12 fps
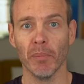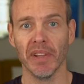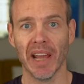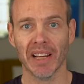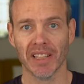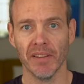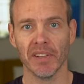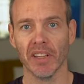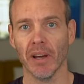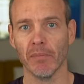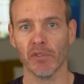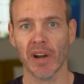the activity
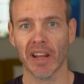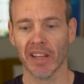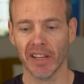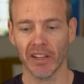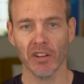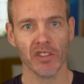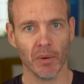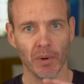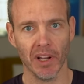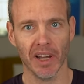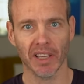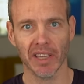that I'm tracking. So we
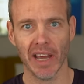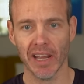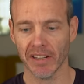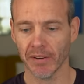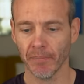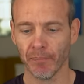like that.